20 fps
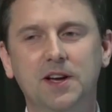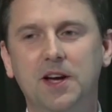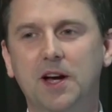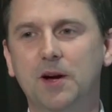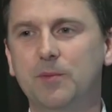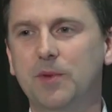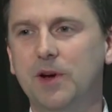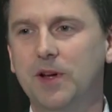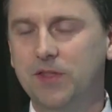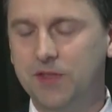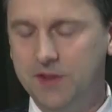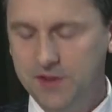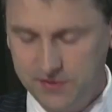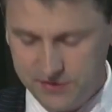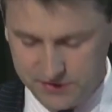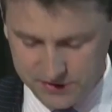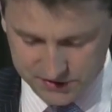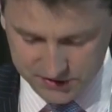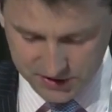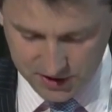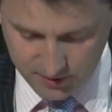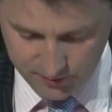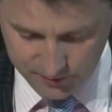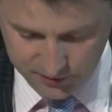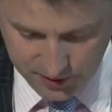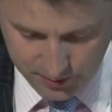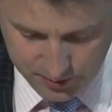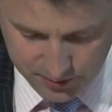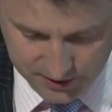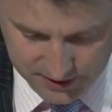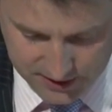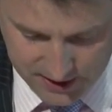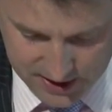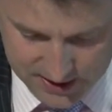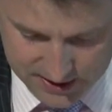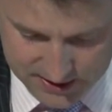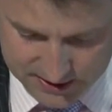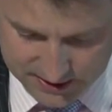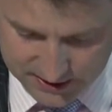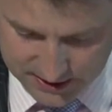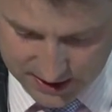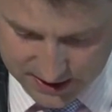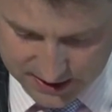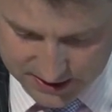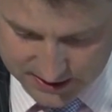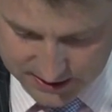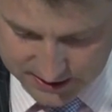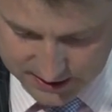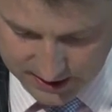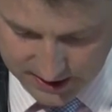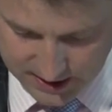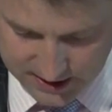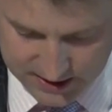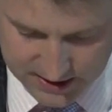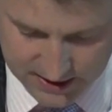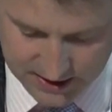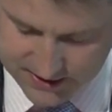And this just comes up again and again and again,